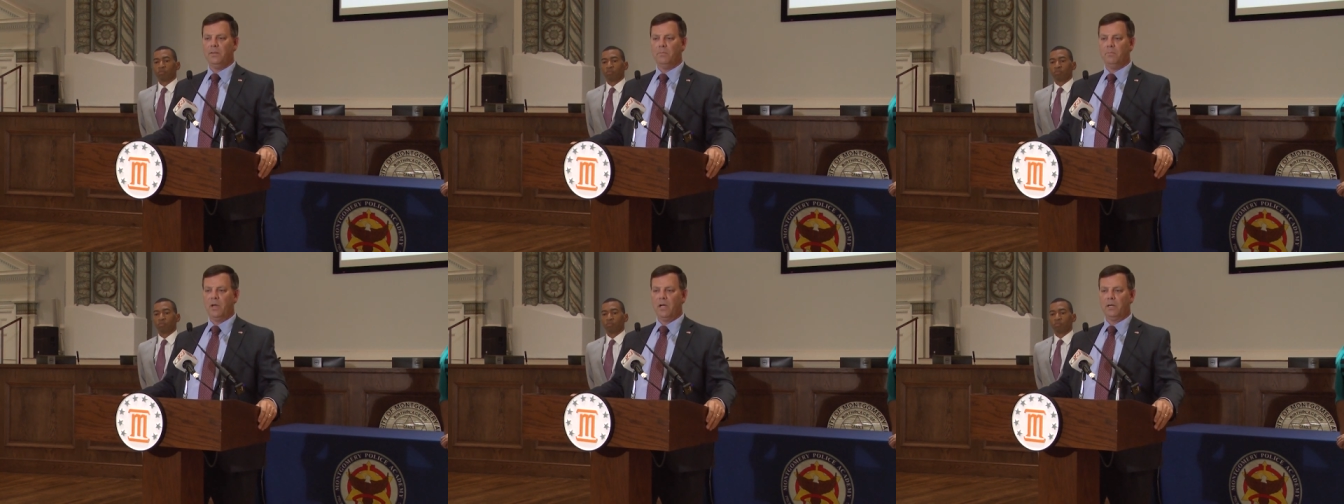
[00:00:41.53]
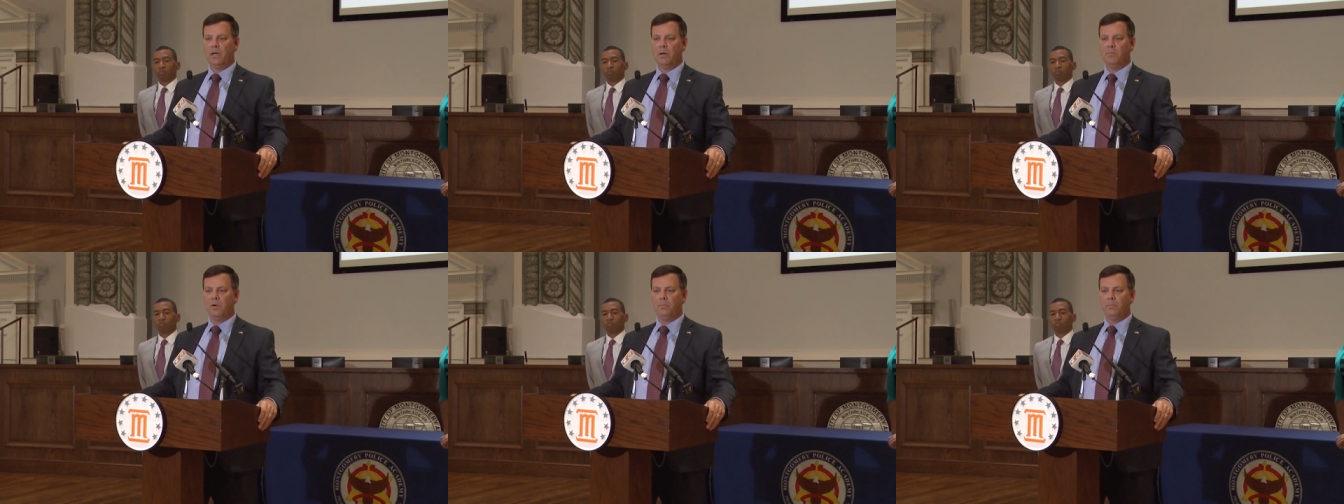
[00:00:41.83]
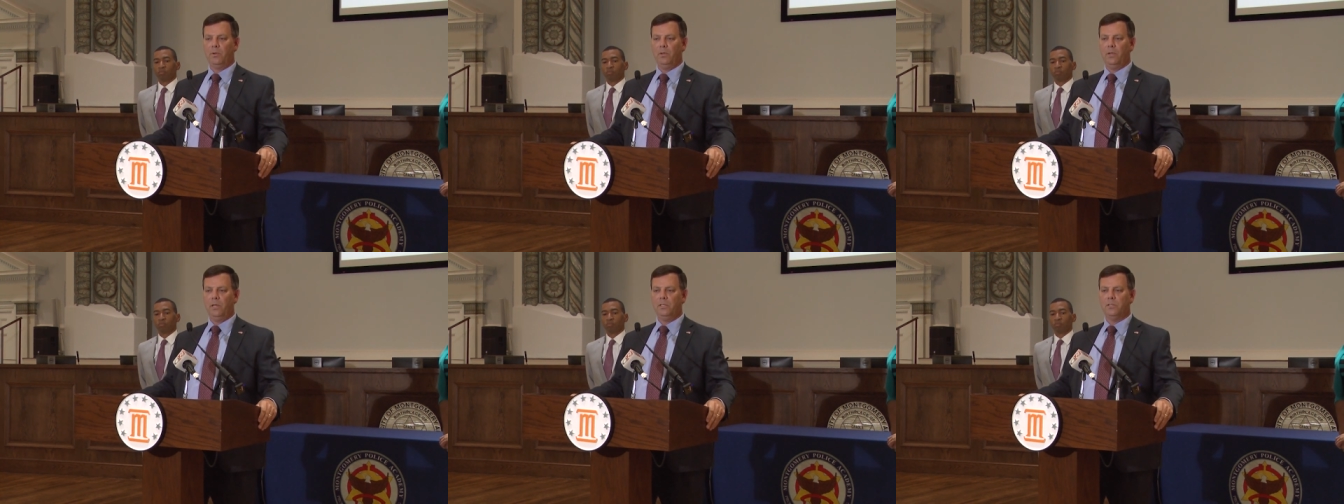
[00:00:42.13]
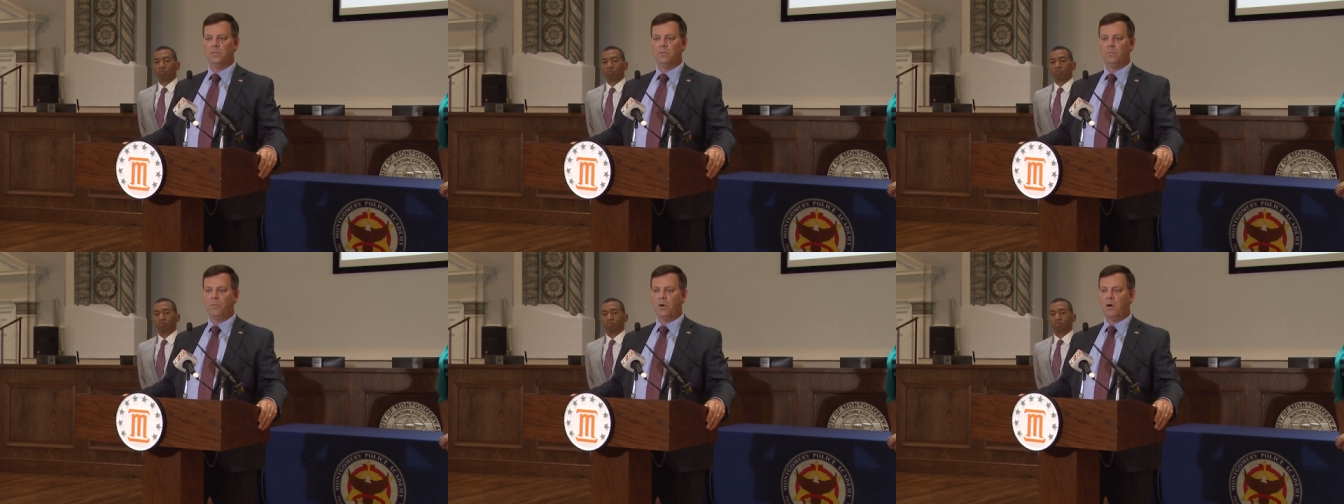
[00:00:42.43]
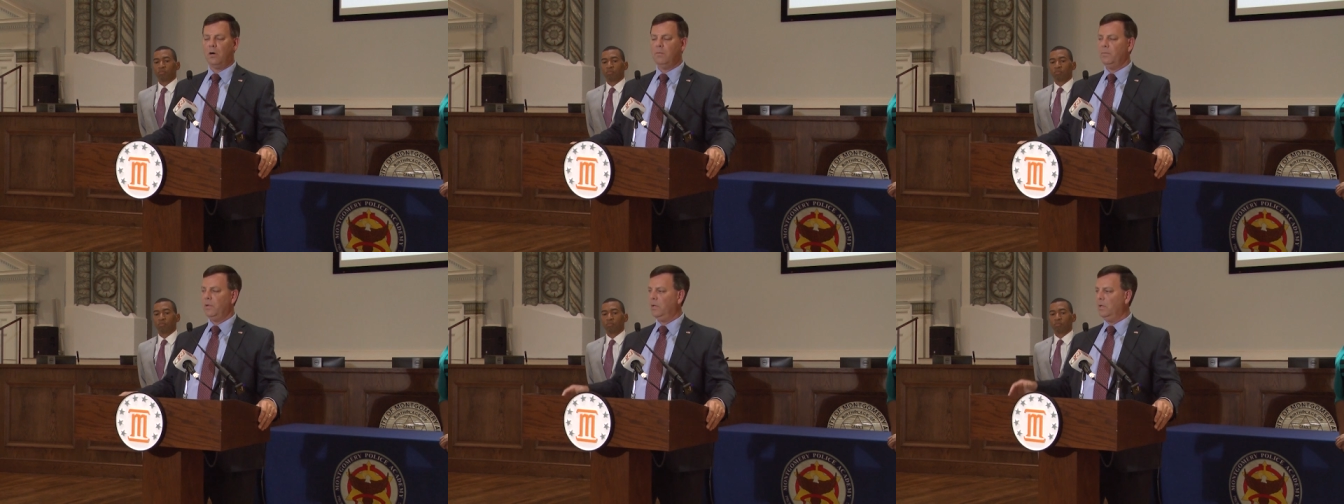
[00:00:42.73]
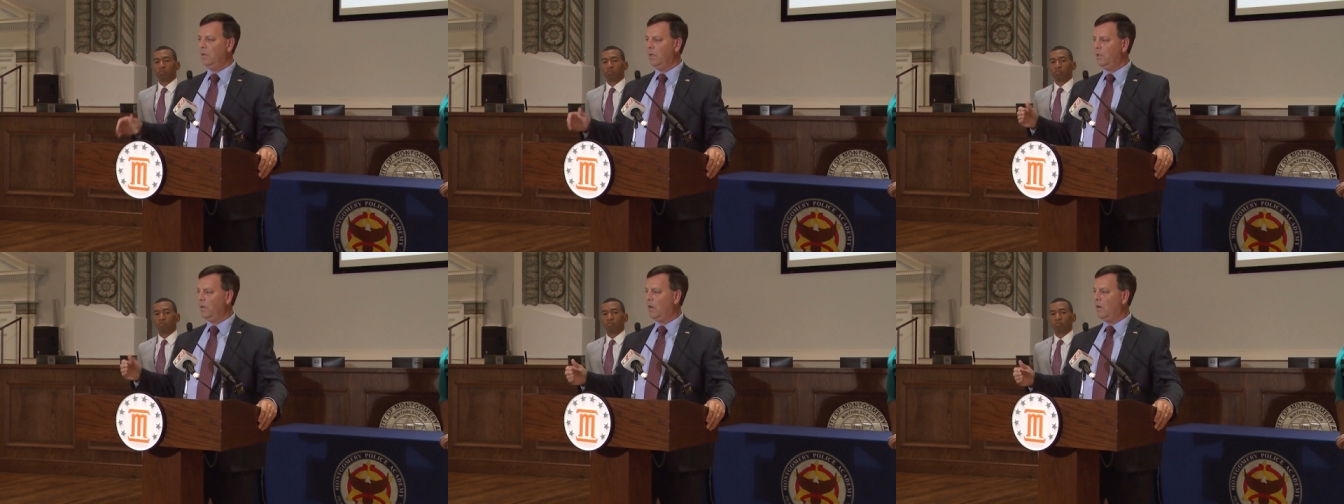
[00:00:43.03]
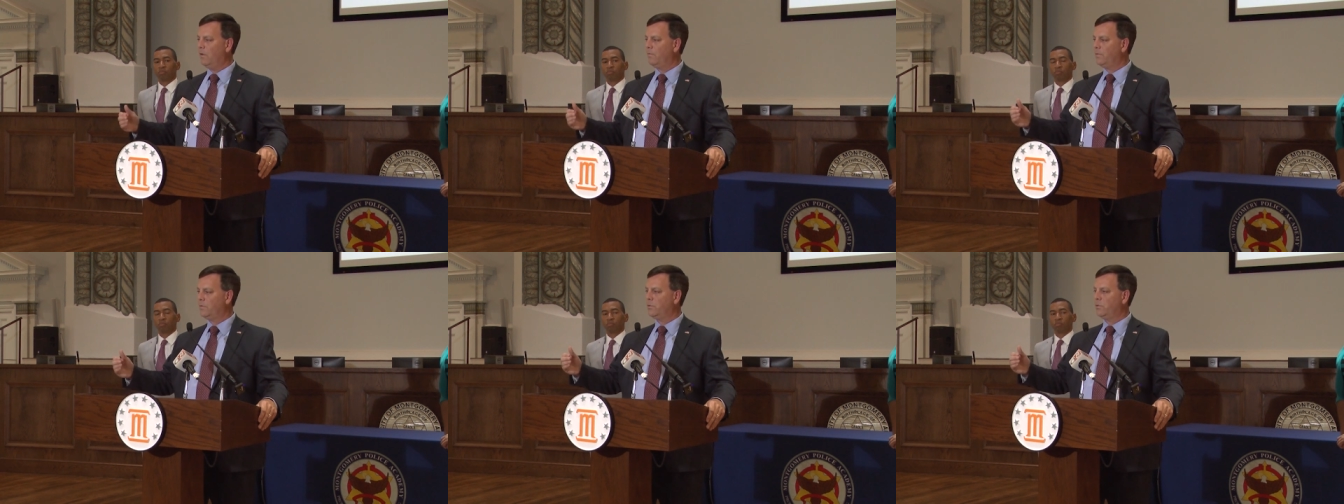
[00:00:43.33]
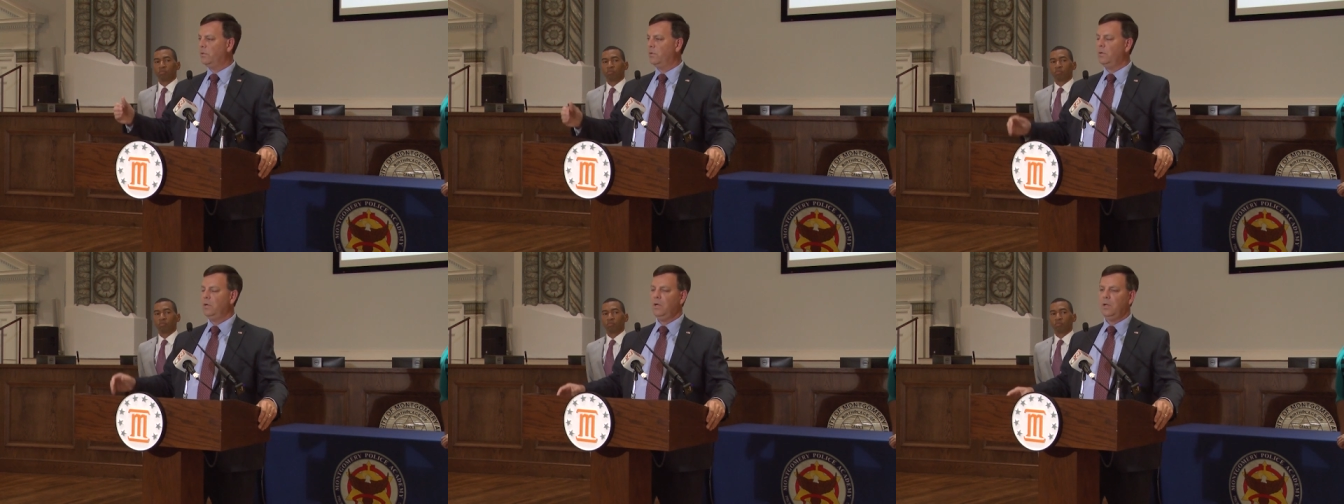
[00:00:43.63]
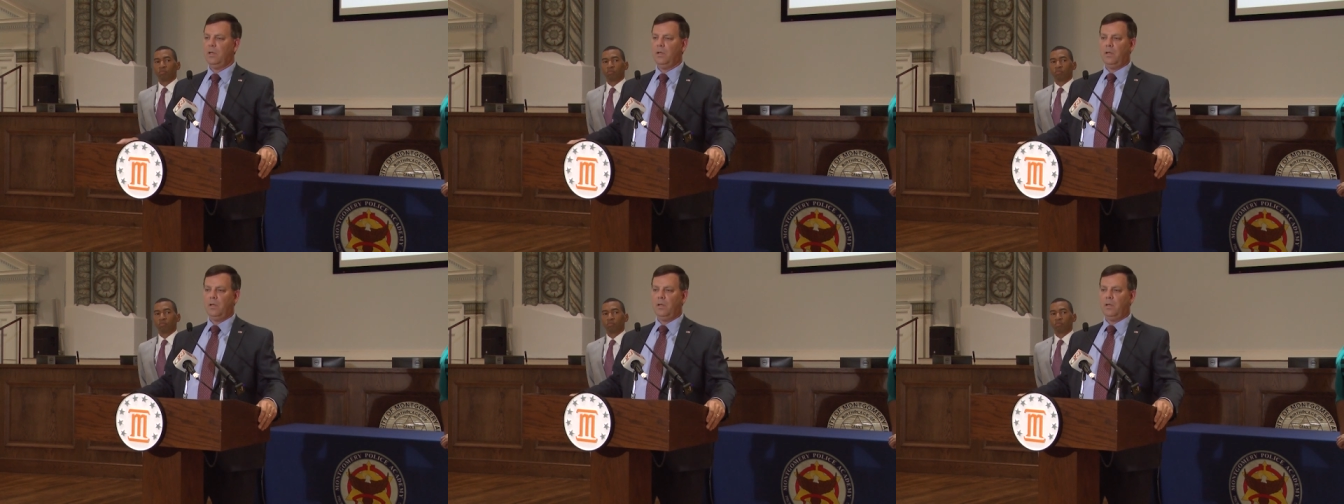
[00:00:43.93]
the Montgomery Police Department, an officer